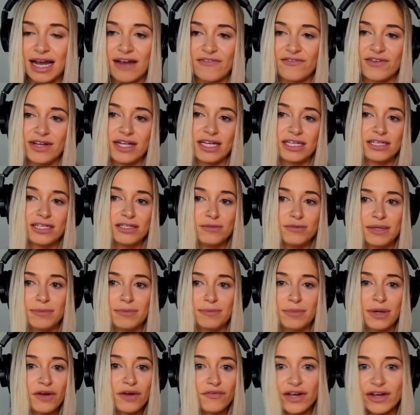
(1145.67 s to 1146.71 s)
I feel like you'd be
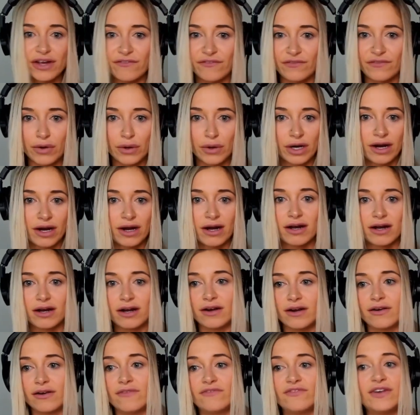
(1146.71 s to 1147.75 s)
perfect for
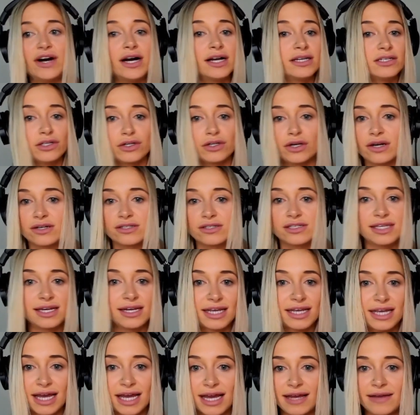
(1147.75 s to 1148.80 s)
our fund or our
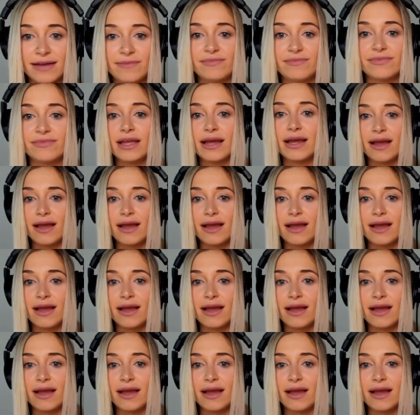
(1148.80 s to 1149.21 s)
syndicate.